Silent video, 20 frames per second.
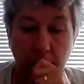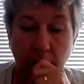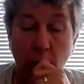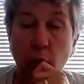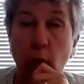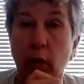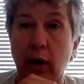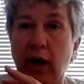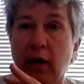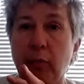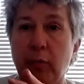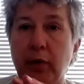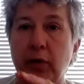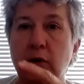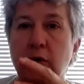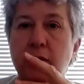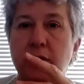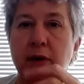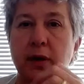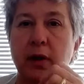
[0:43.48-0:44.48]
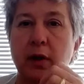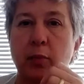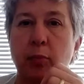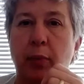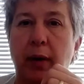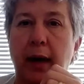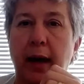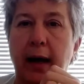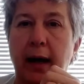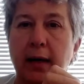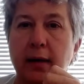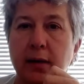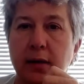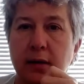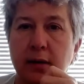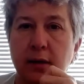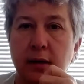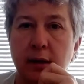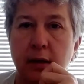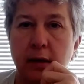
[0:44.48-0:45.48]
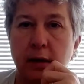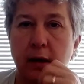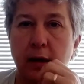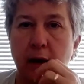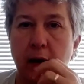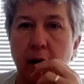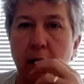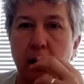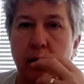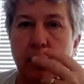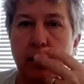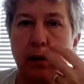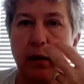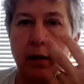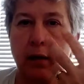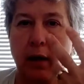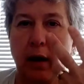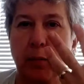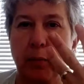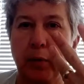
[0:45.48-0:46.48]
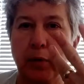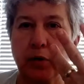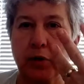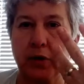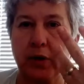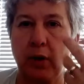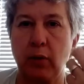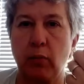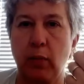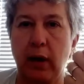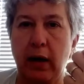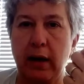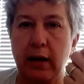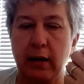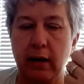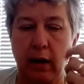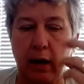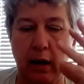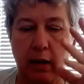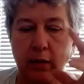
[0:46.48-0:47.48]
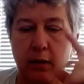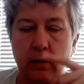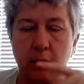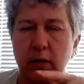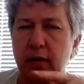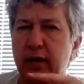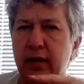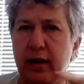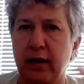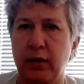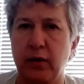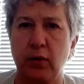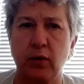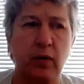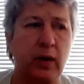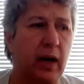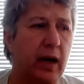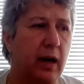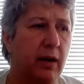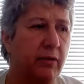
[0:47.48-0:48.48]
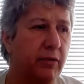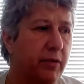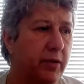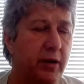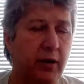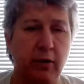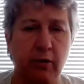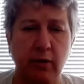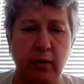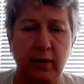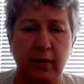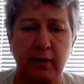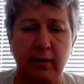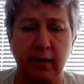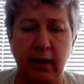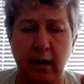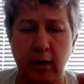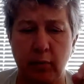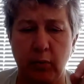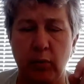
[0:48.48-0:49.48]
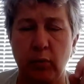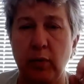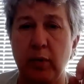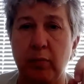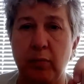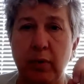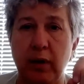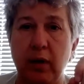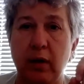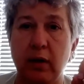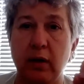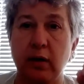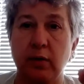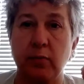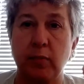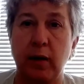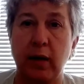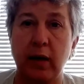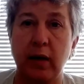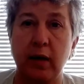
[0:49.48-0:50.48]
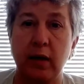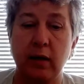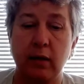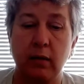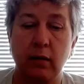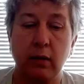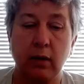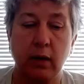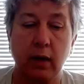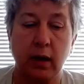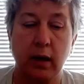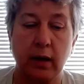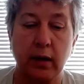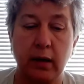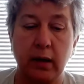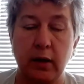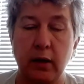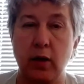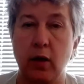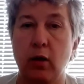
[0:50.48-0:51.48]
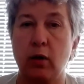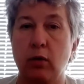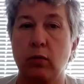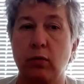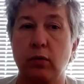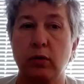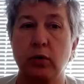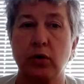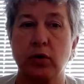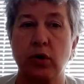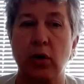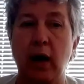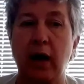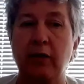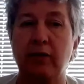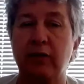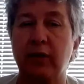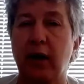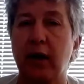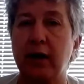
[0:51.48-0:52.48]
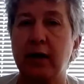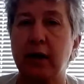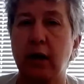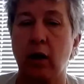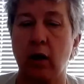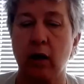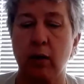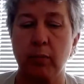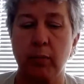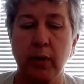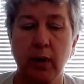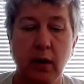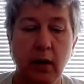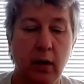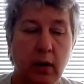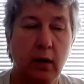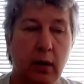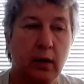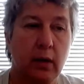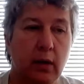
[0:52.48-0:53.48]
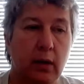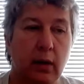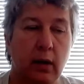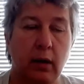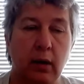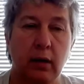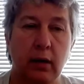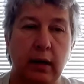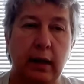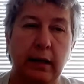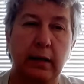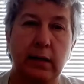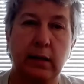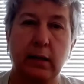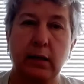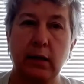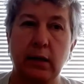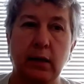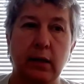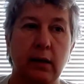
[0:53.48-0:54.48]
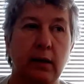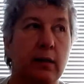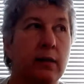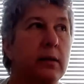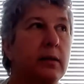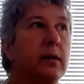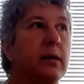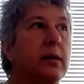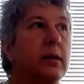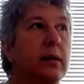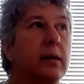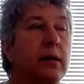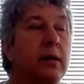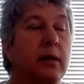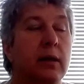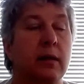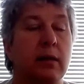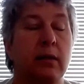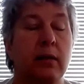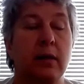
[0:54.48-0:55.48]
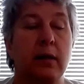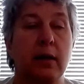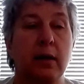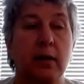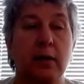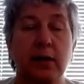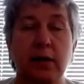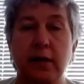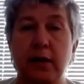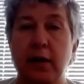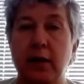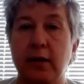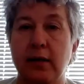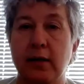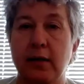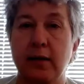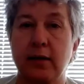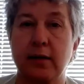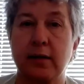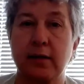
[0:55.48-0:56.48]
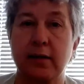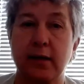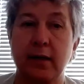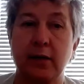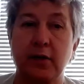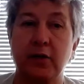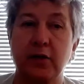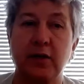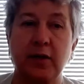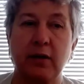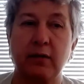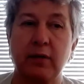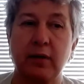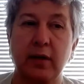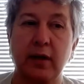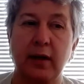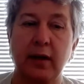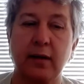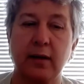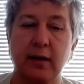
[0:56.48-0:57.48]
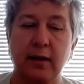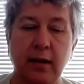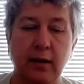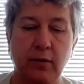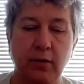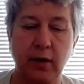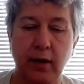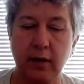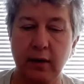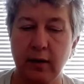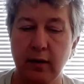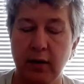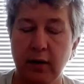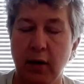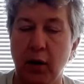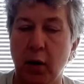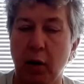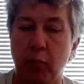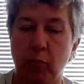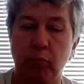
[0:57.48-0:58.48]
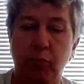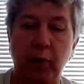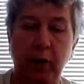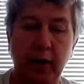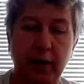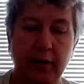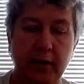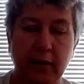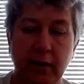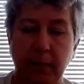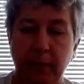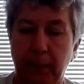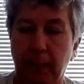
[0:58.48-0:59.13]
what I've been using in the past and how much they weigh. The only thing I don't have here at the table with me is my Eno dry fly tarp. That's in the snake skins, and I just haven't gotten it out yet. But